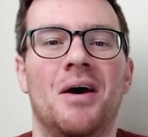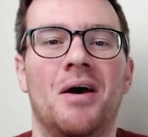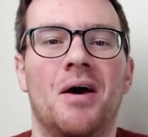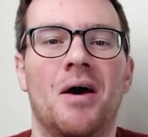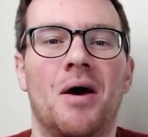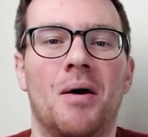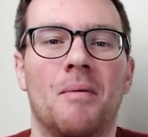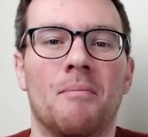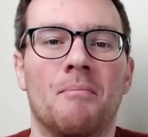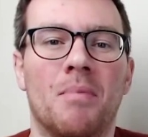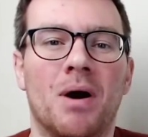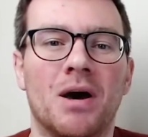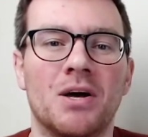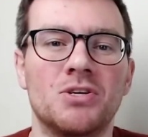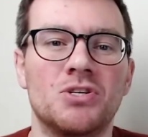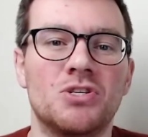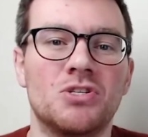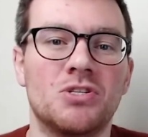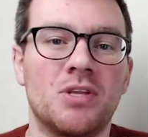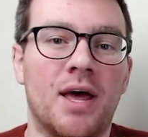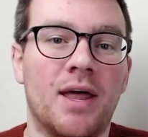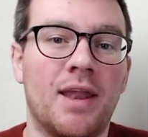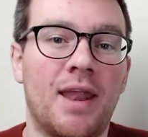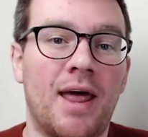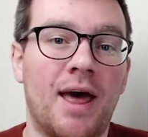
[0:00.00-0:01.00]
Must
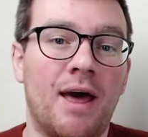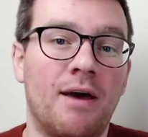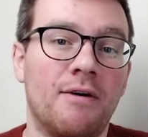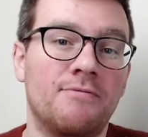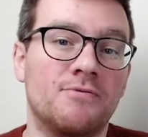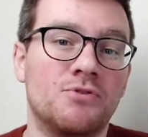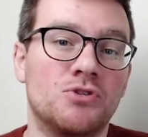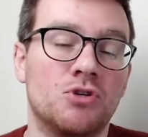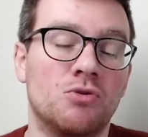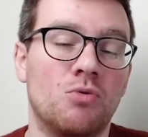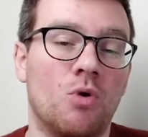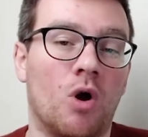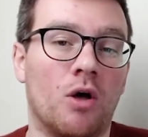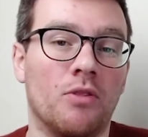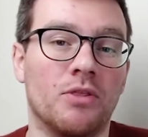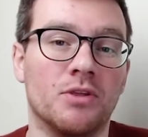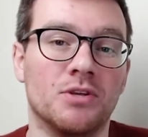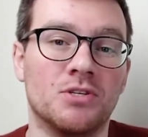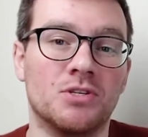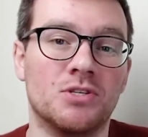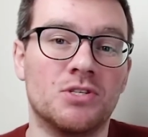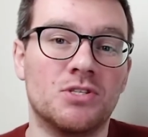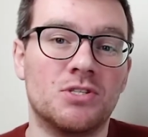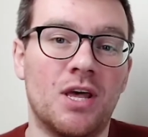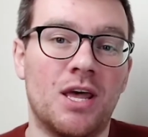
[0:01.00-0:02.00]
and have to are the
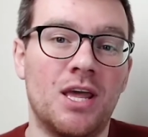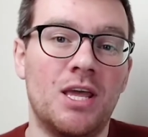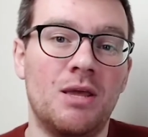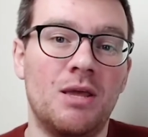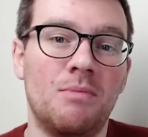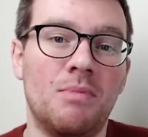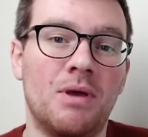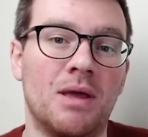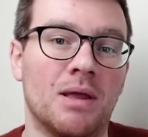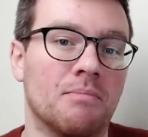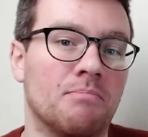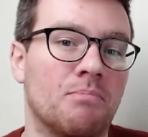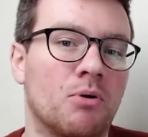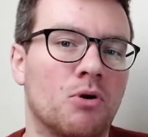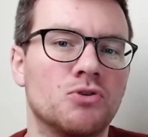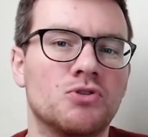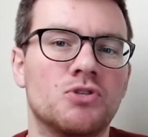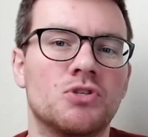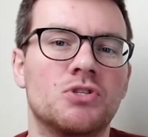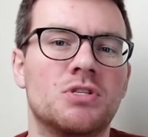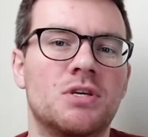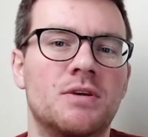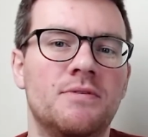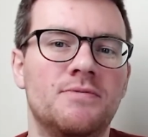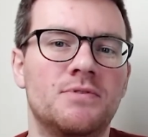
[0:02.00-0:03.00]
same in
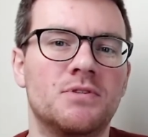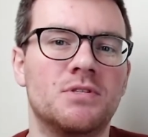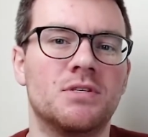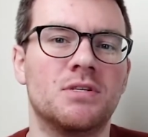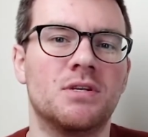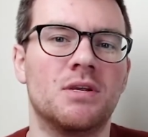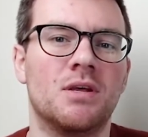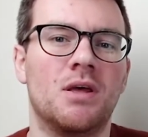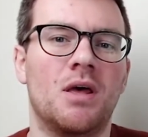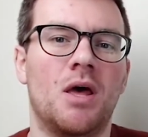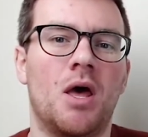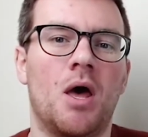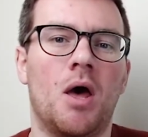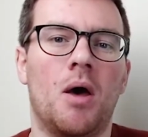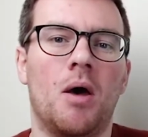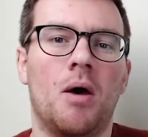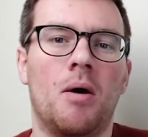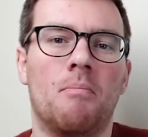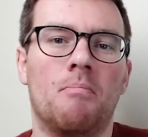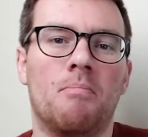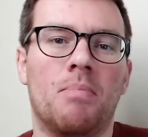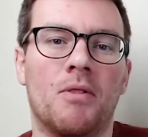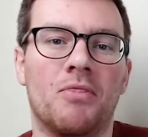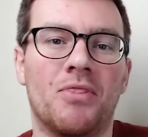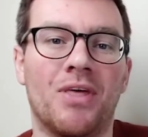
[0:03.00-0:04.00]
positives,
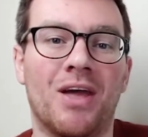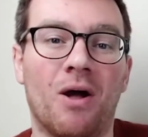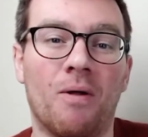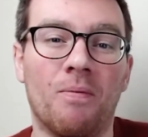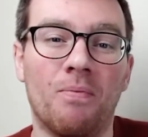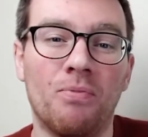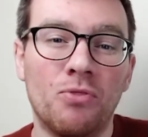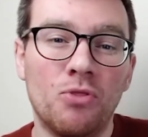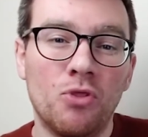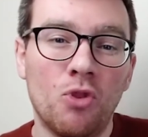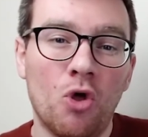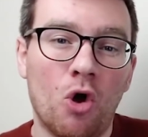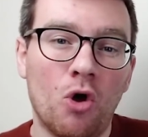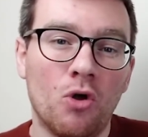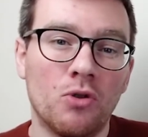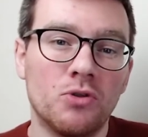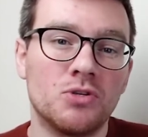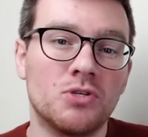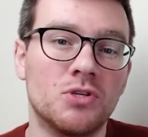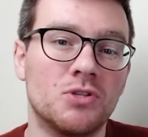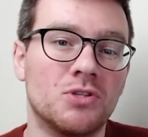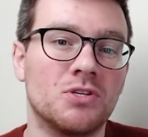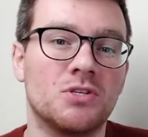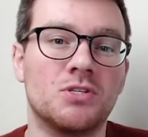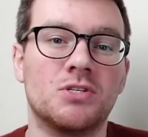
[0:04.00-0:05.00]
but they are not
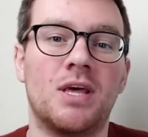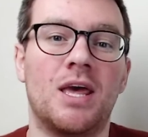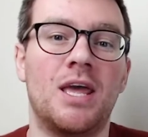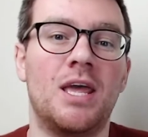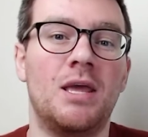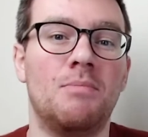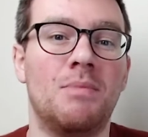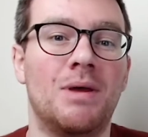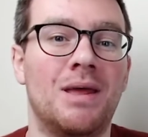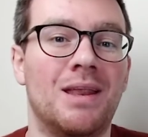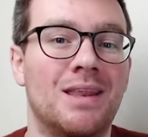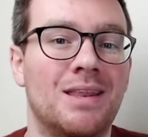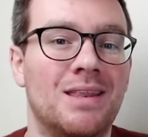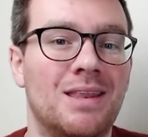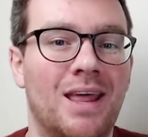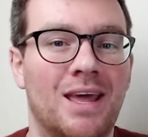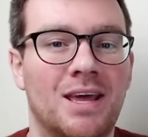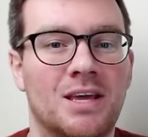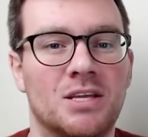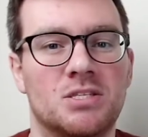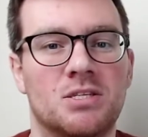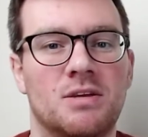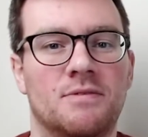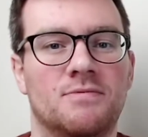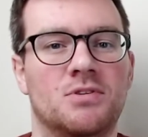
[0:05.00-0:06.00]
the same in
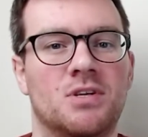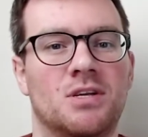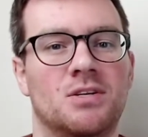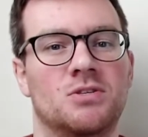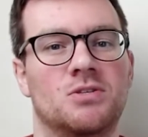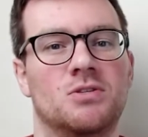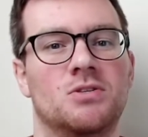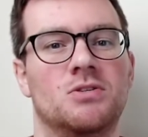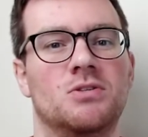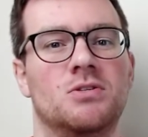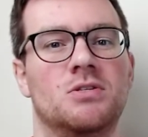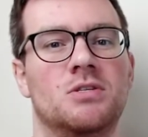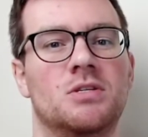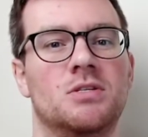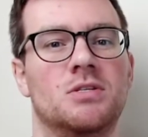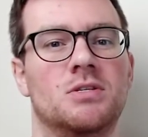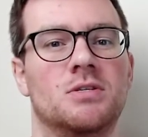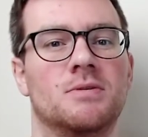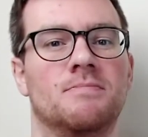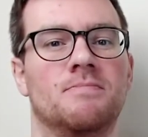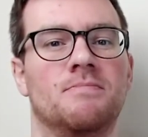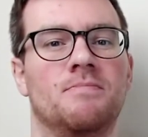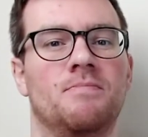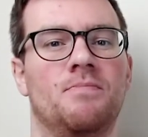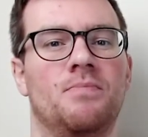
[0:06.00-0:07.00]
negative sentences.
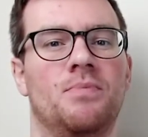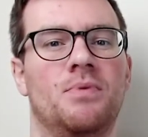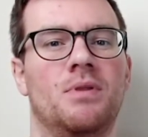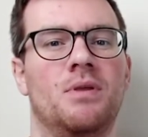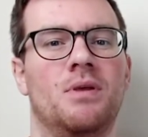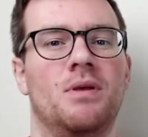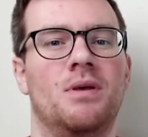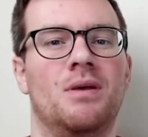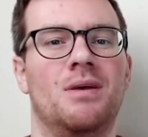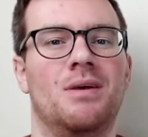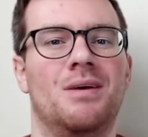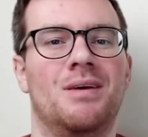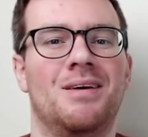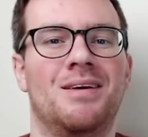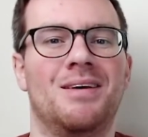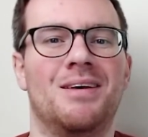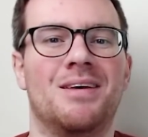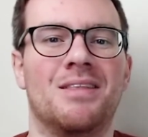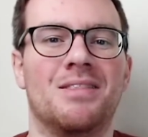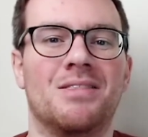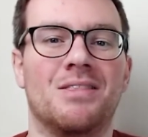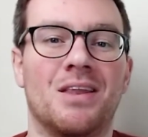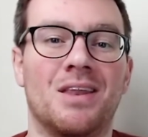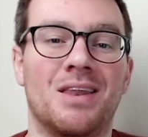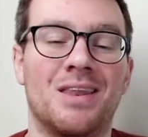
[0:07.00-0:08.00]

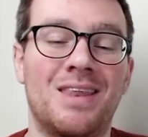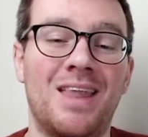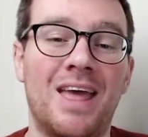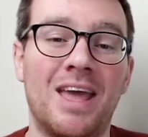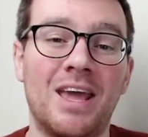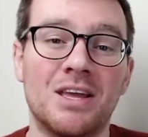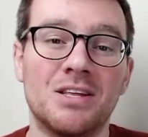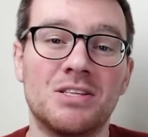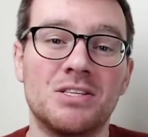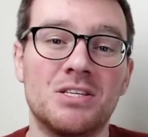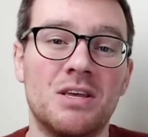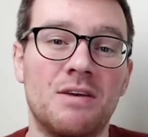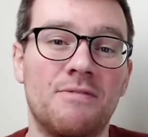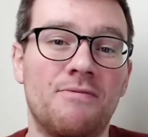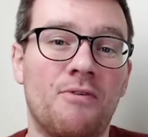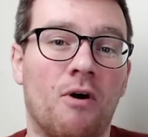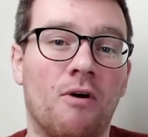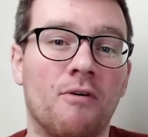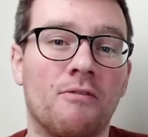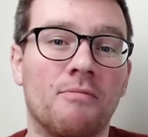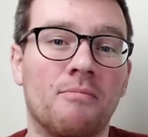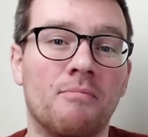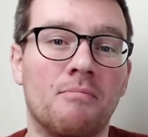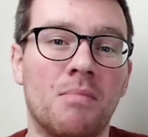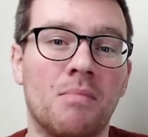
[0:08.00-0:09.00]
The negative
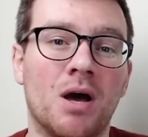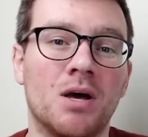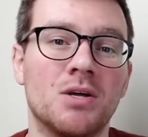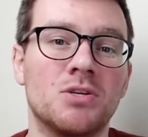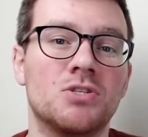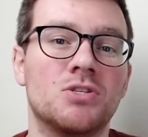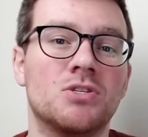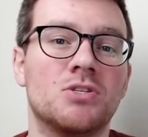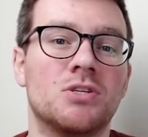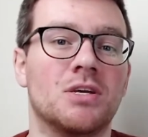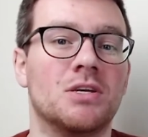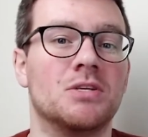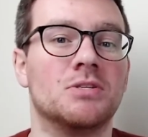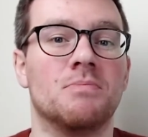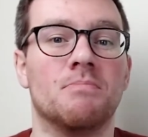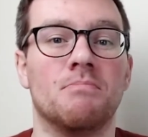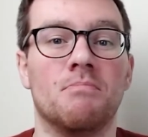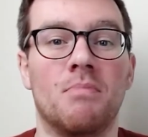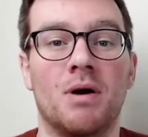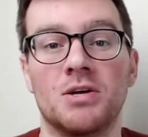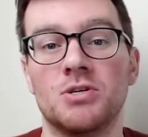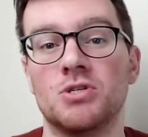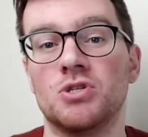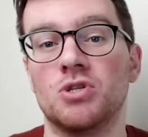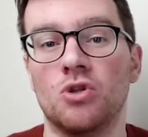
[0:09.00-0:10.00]
of must is
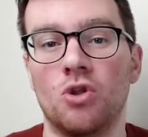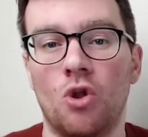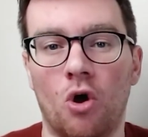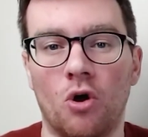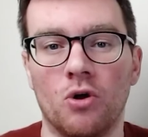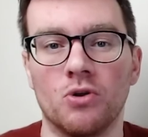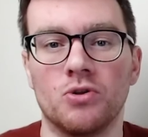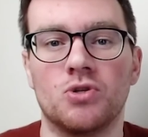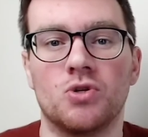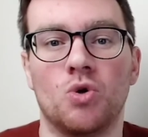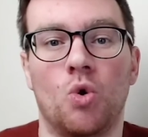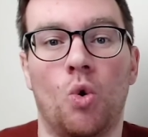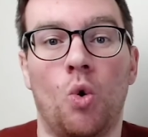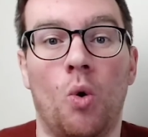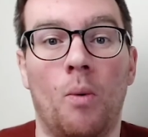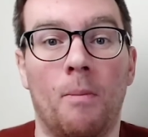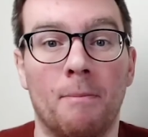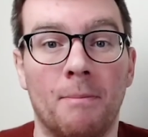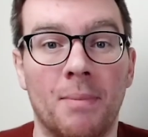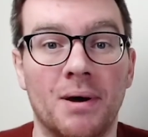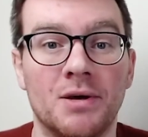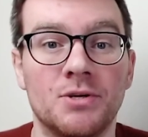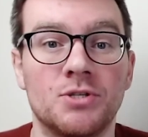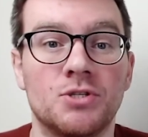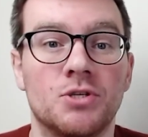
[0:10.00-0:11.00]
must not or
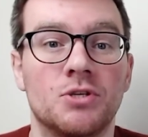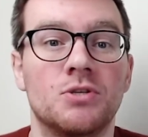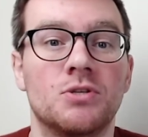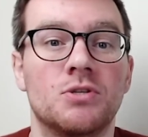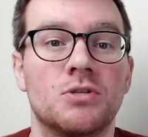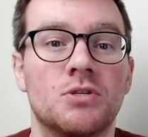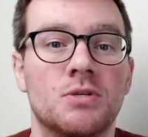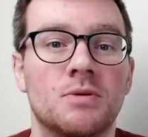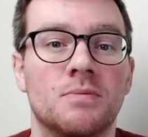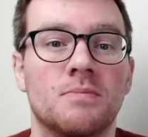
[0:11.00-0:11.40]
mustn't.